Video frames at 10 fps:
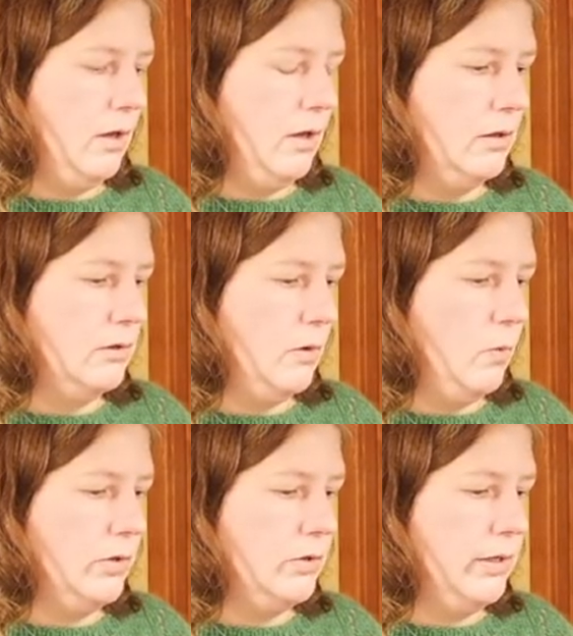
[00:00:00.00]
It's a
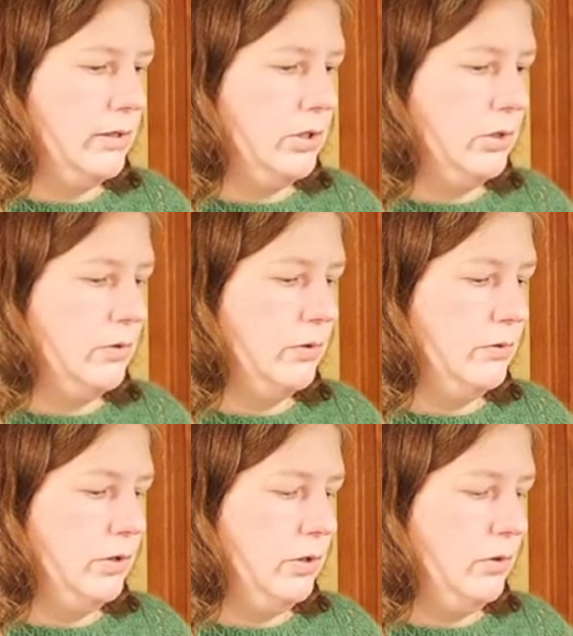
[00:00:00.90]
Wonderland
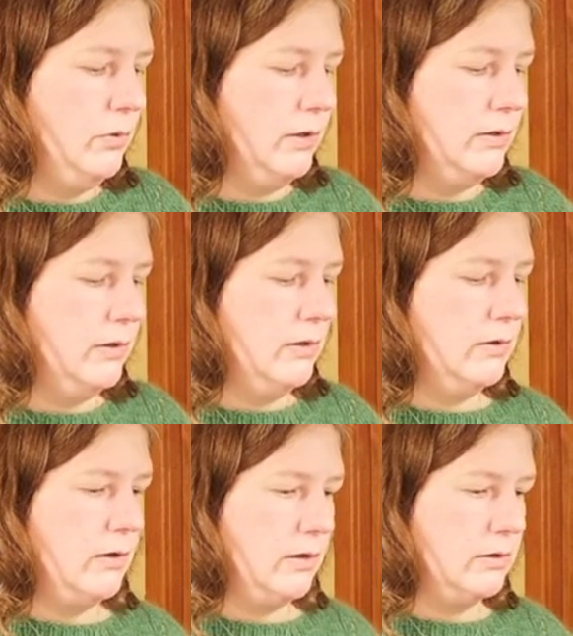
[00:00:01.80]
222. It's in
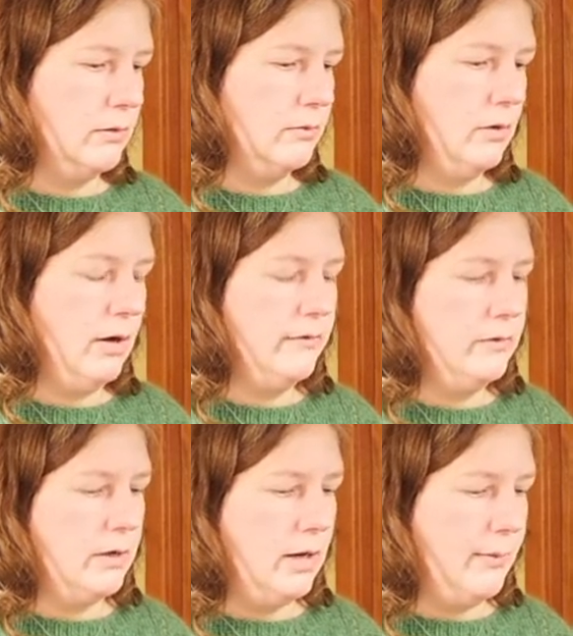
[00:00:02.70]
this custom
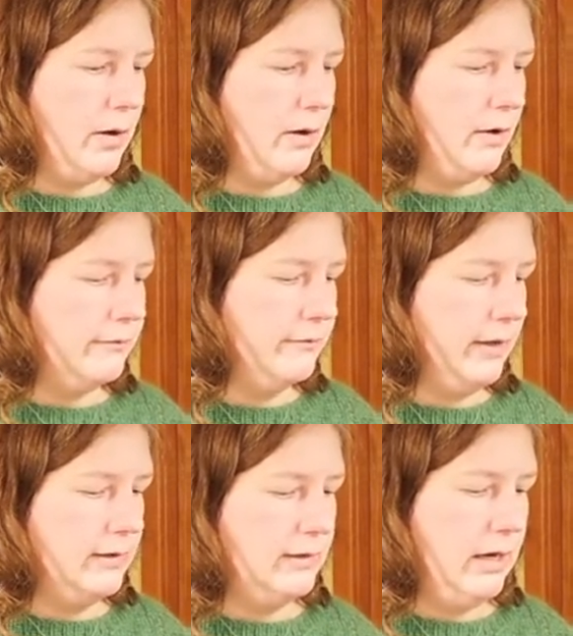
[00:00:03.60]
cover that I bought off of
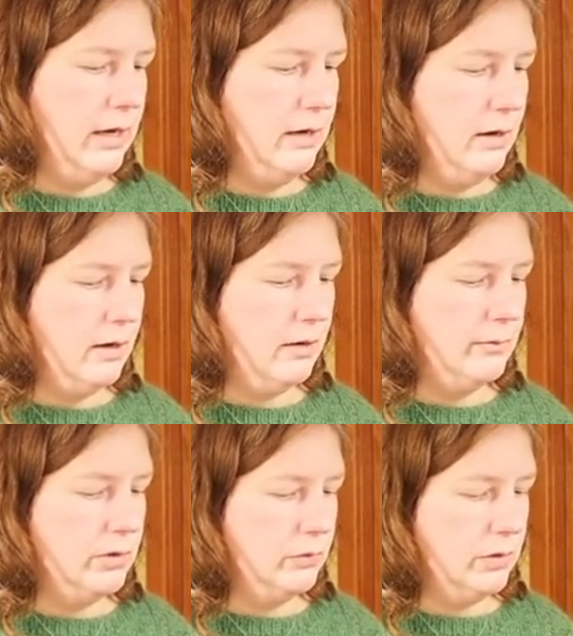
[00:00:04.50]
Etsy.
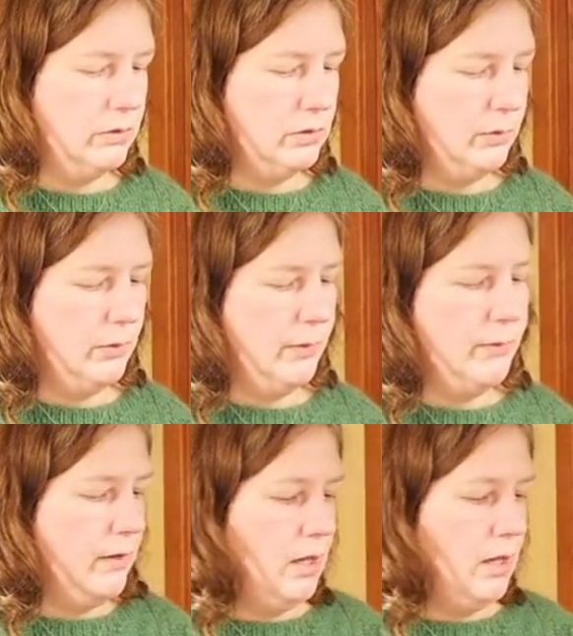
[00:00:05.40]
It's reusable.